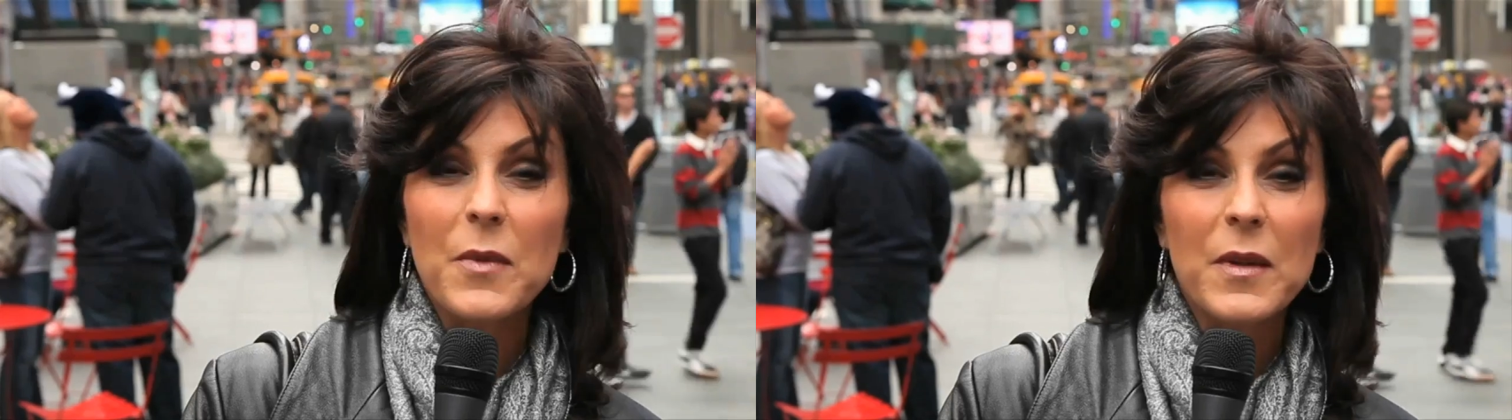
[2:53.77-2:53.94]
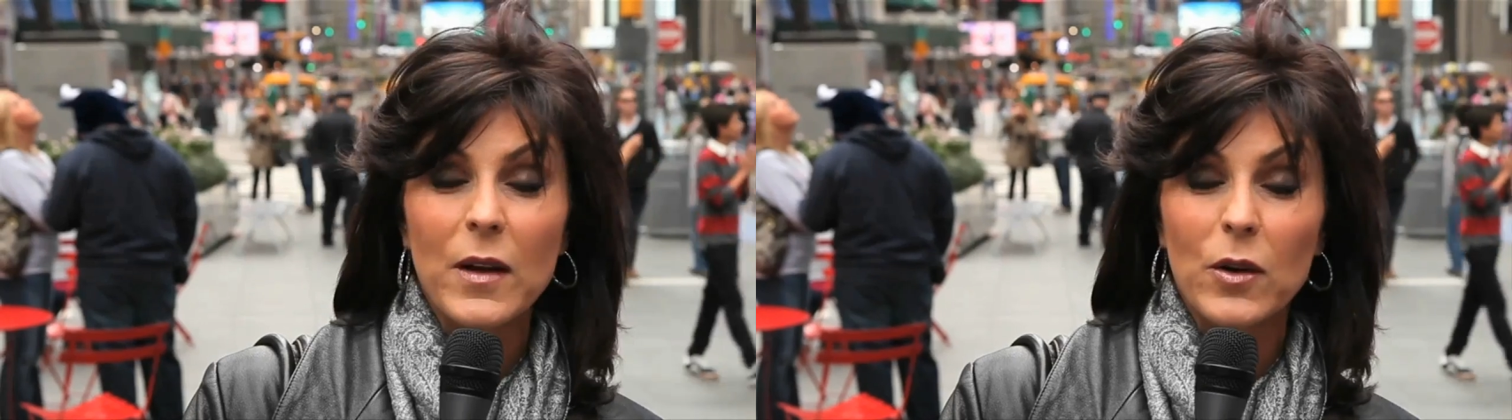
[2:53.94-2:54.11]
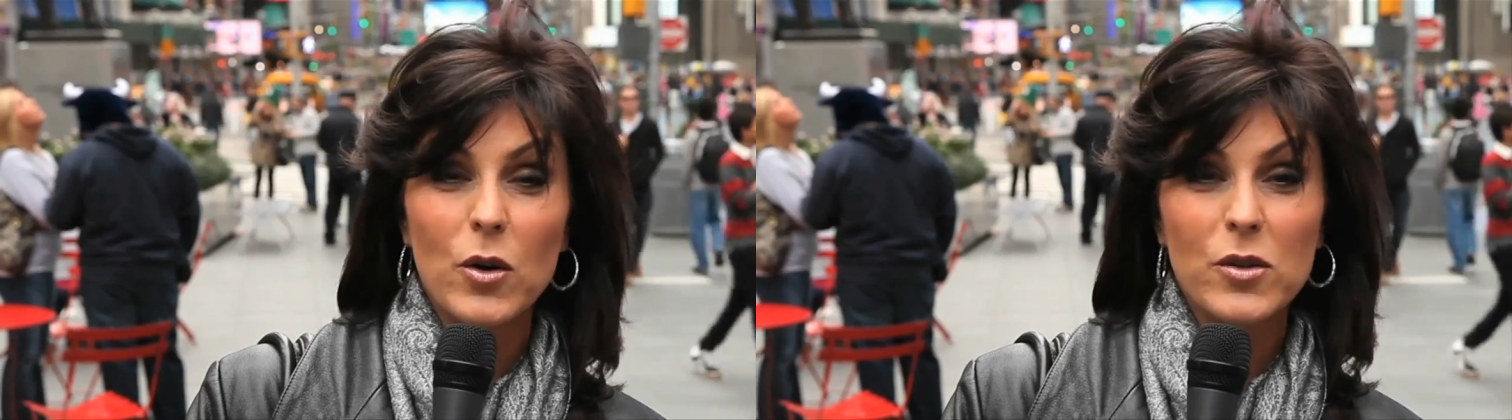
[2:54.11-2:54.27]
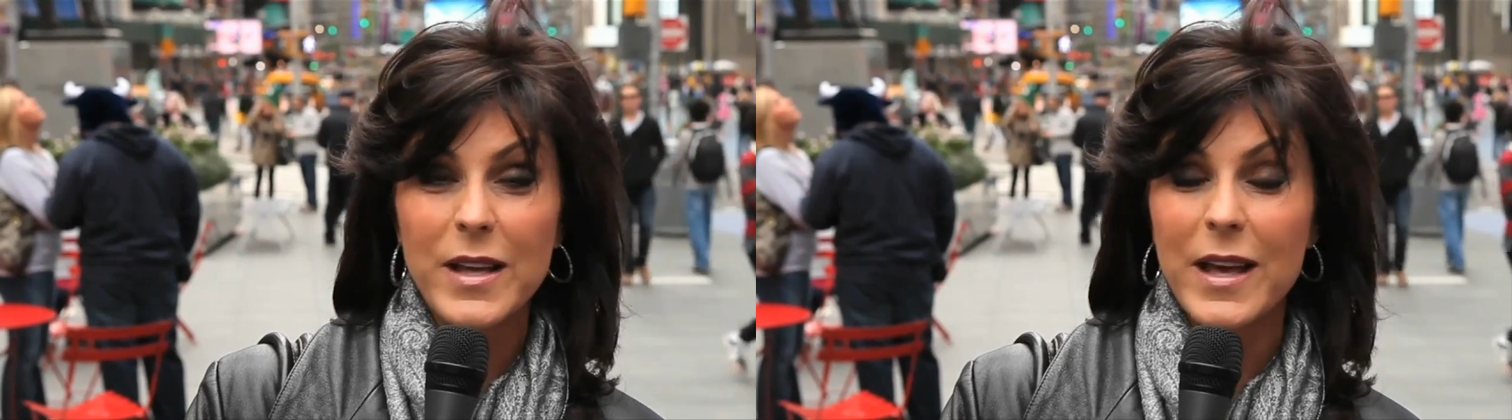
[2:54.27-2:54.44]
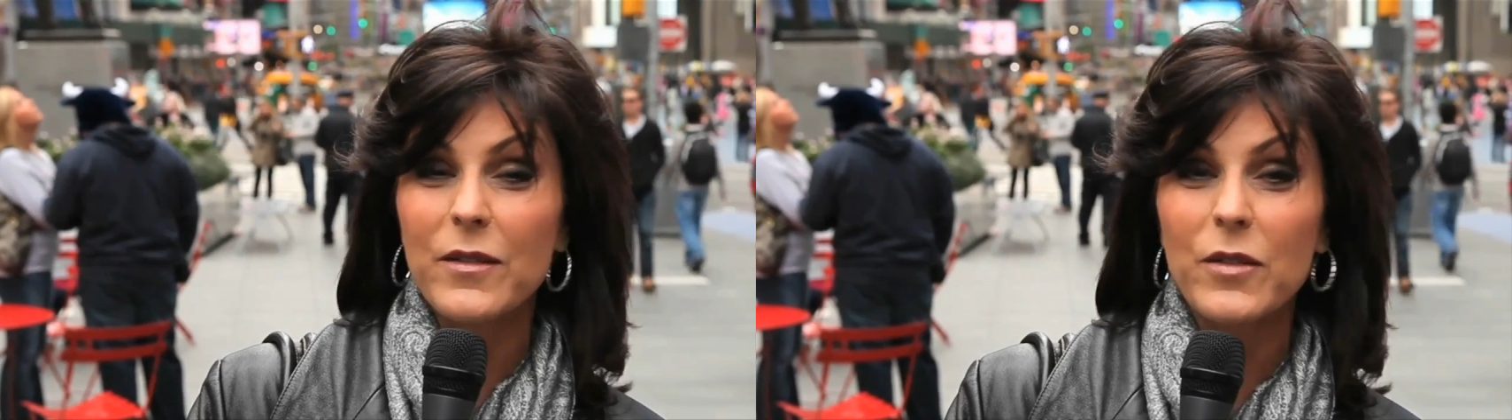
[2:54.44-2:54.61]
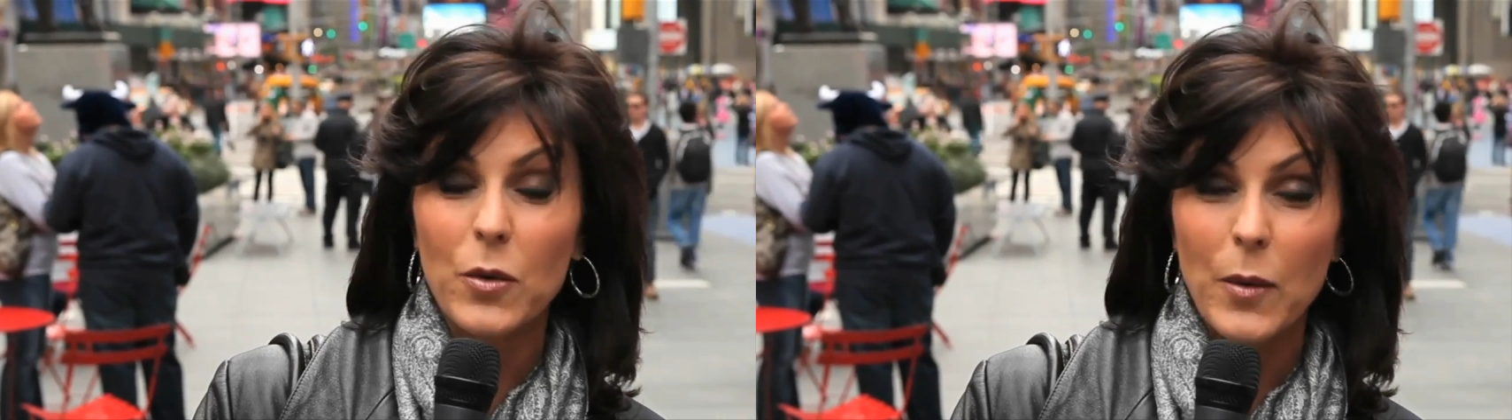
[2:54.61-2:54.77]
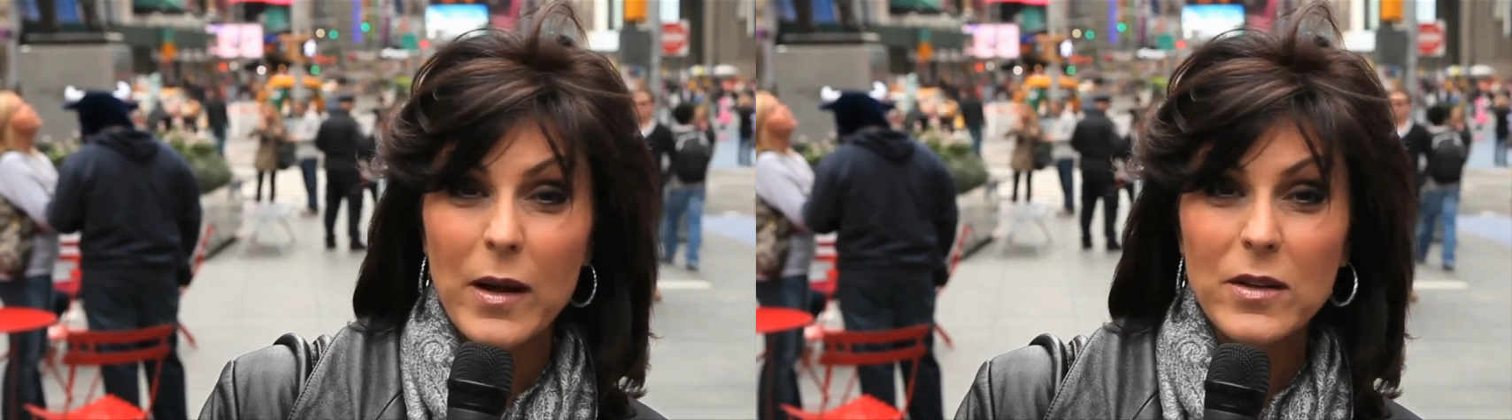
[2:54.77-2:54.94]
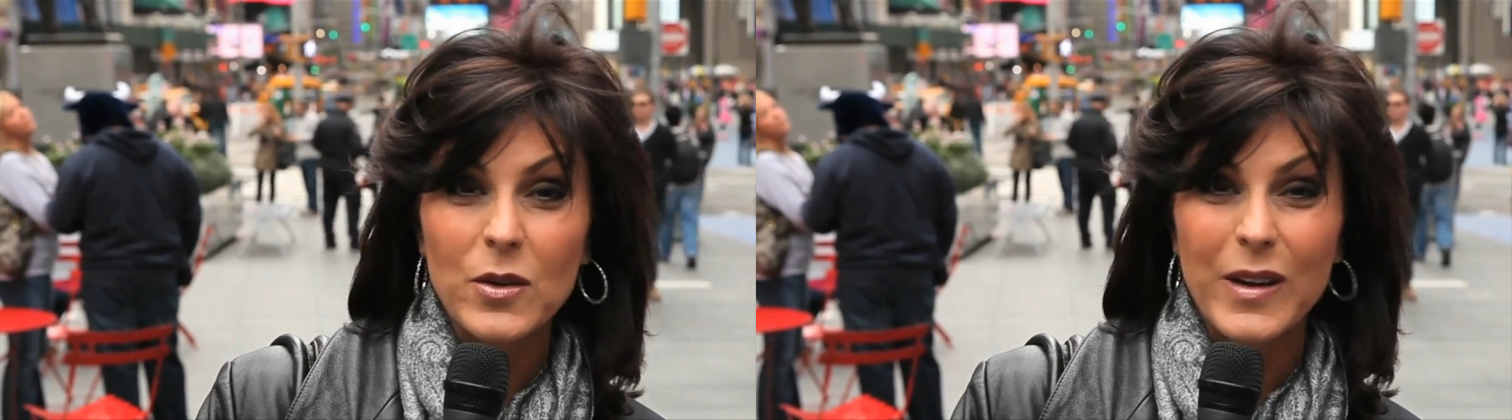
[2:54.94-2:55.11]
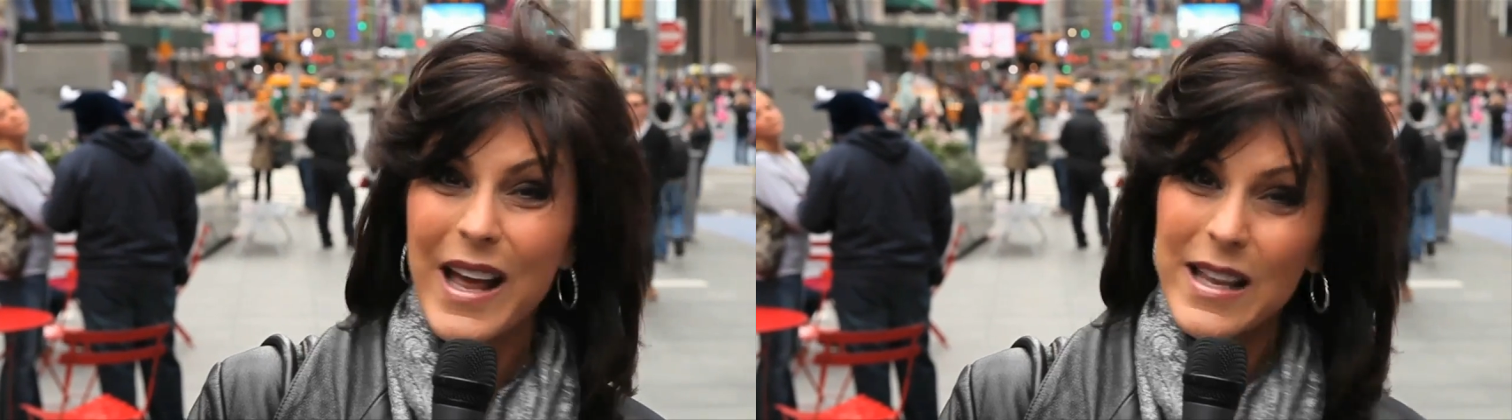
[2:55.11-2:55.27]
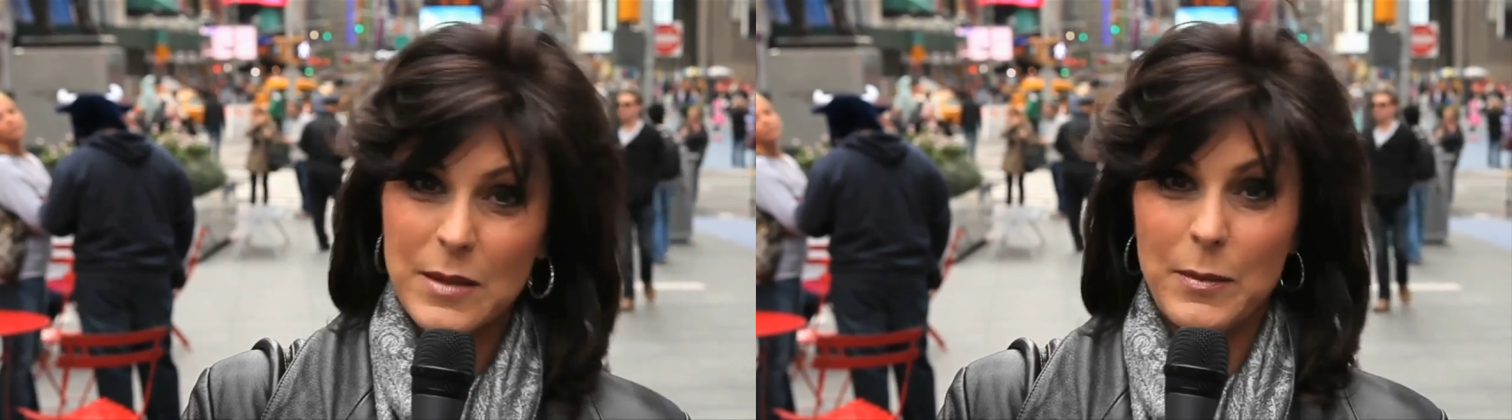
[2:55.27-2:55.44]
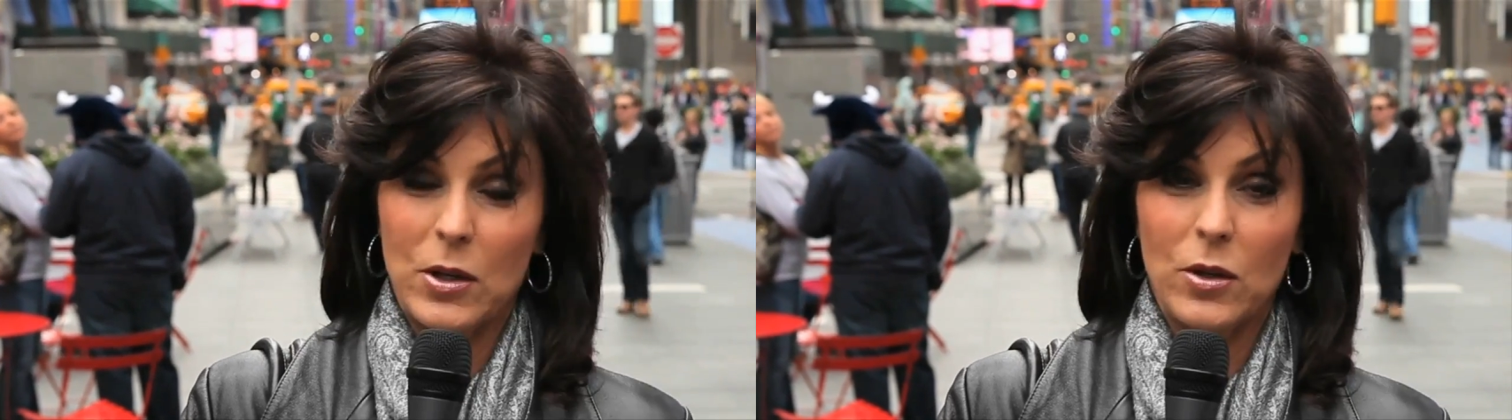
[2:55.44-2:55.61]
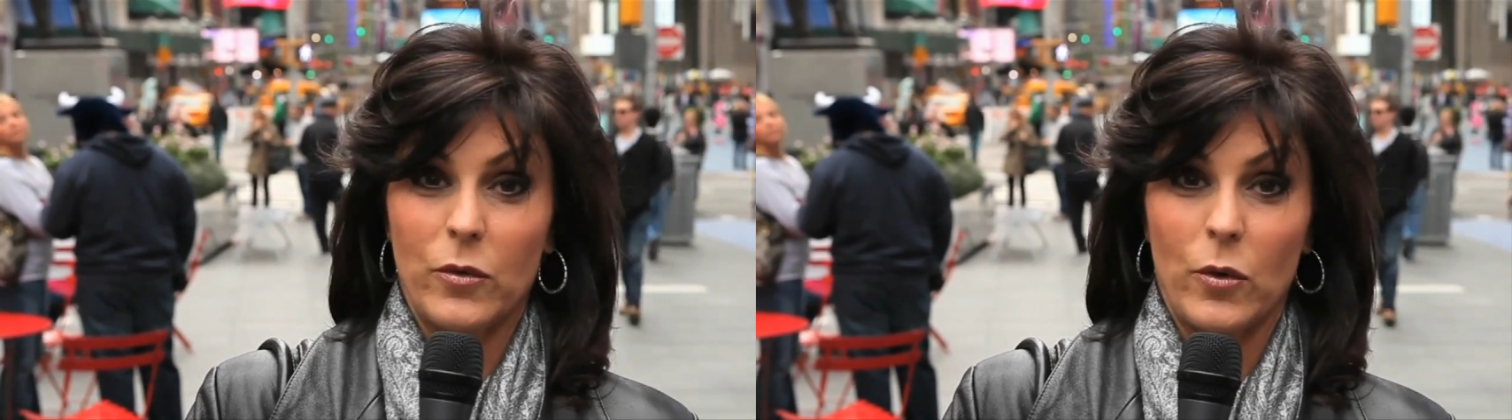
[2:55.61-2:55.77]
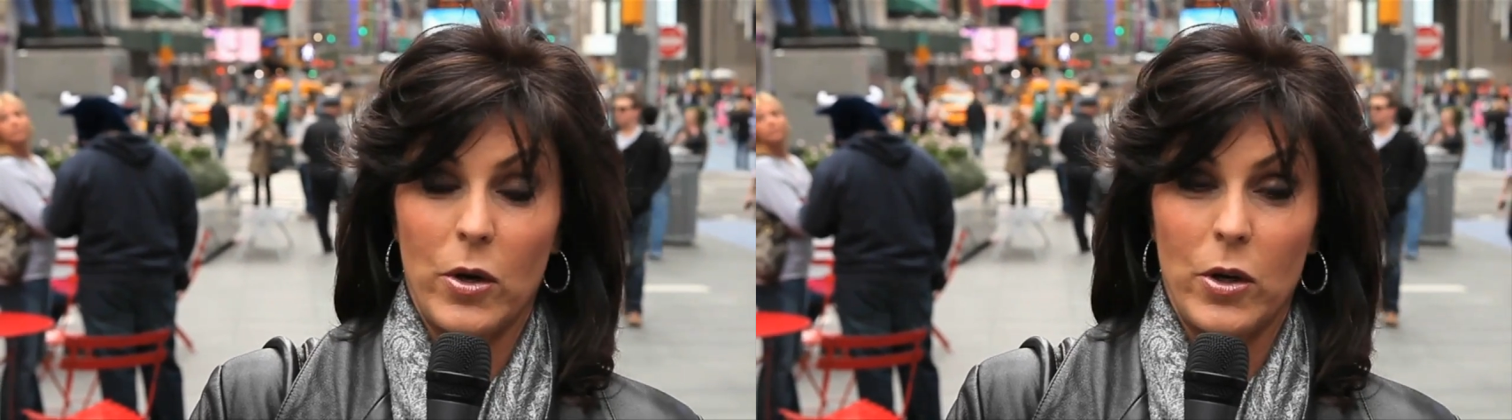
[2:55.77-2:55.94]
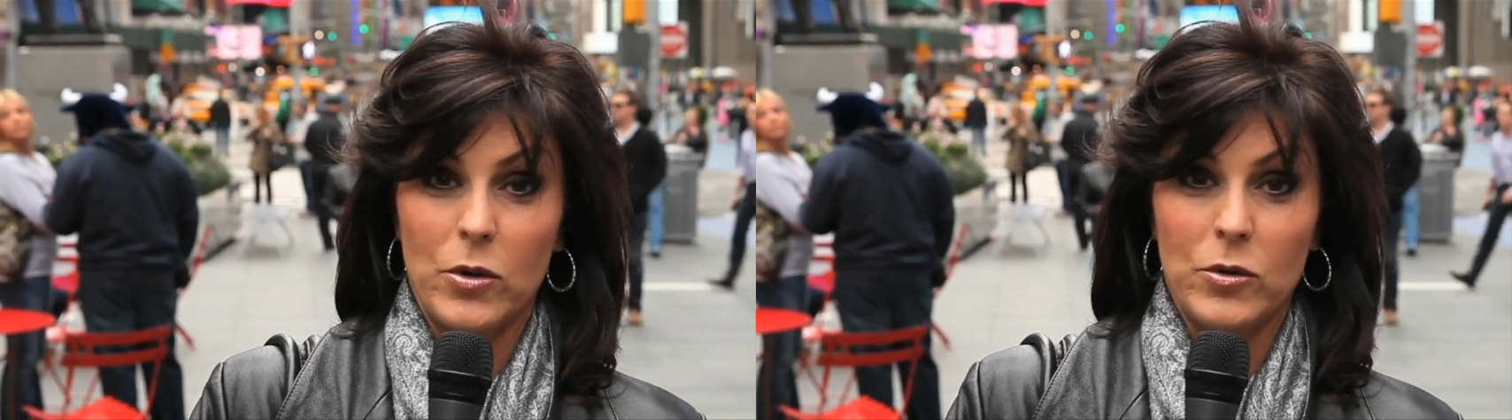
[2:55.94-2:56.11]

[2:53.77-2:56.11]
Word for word: Something that grows out of the ground, so it has to be good for